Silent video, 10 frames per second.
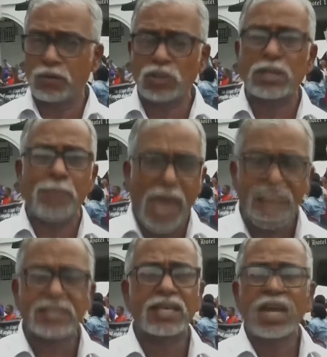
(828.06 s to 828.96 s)
was the mass,
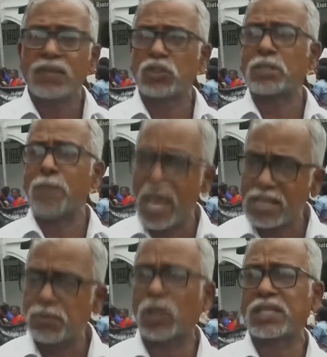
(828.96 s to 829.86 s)
the mass
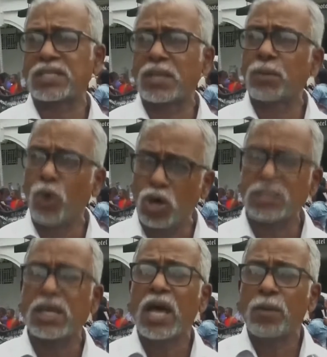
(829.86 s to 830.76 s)
protest, the most,
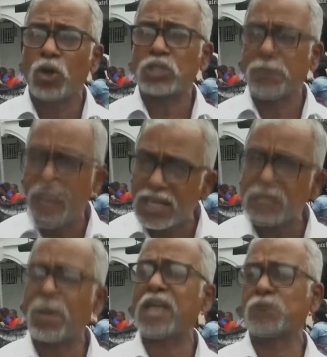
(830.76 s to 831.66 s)
most biggest
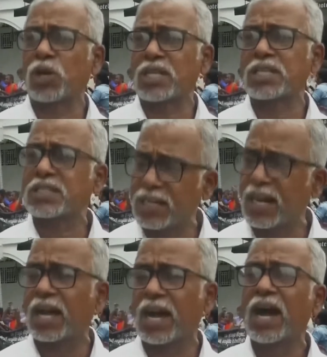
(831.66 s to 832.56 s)
mass protest in Sri
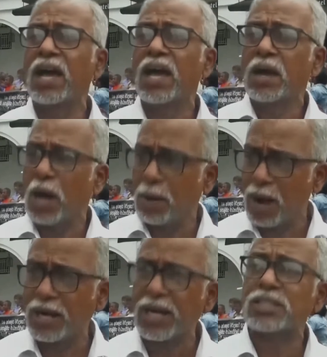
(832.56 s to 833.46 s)
Lanka. Uh,
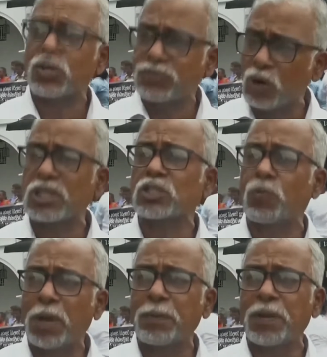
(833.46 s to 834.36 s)
hundreds of thousands of people